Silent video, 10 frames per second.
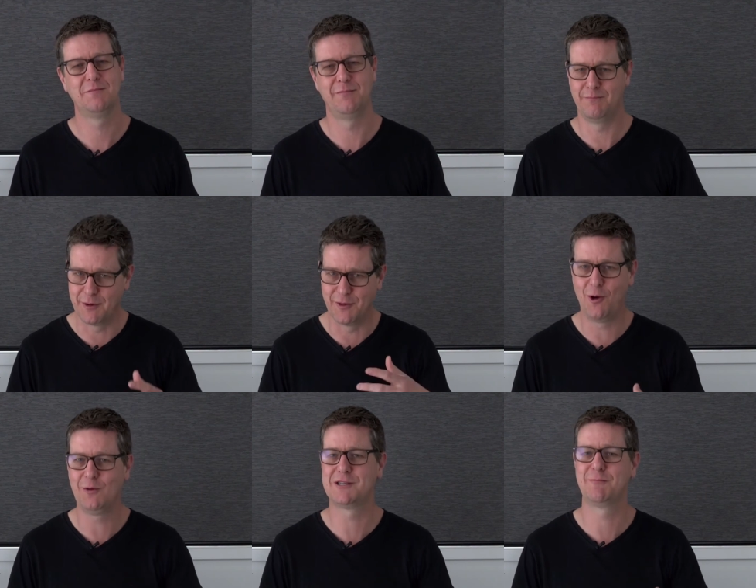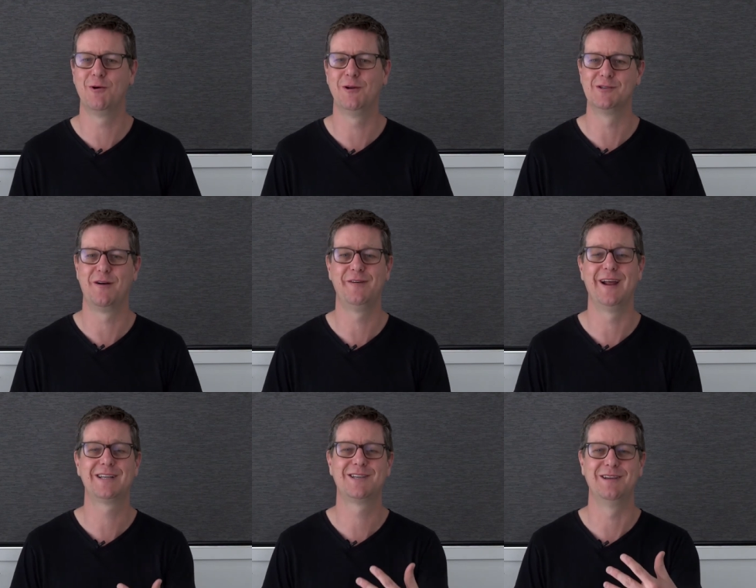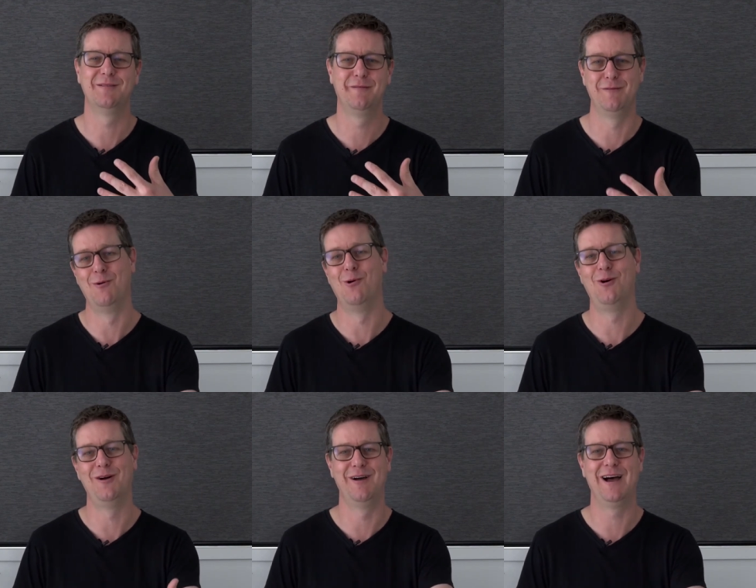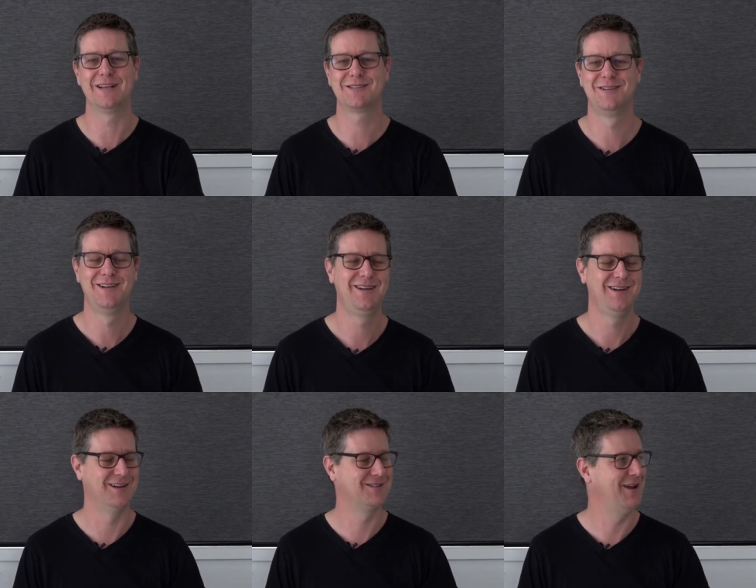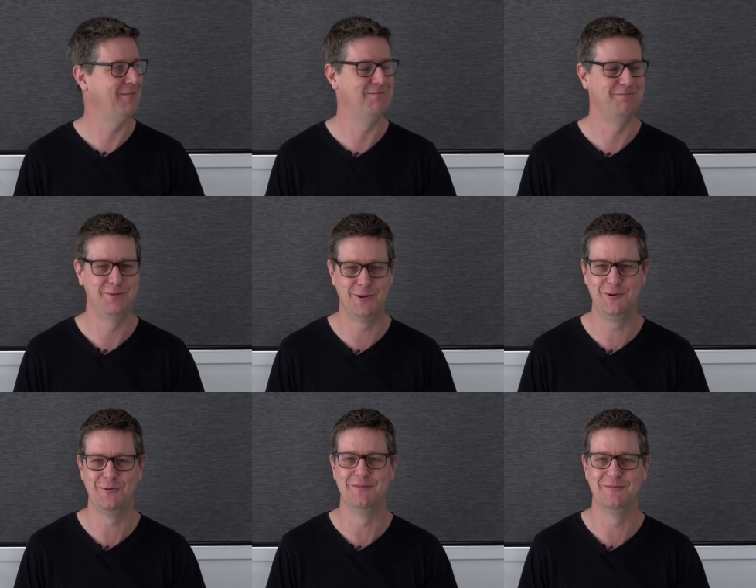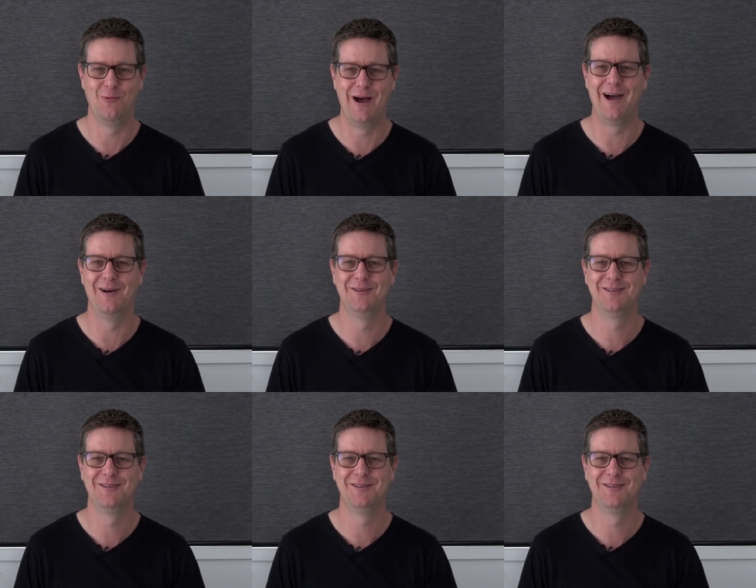but the Holy Spirit is often asking for more of us. And I was like, boom, wow.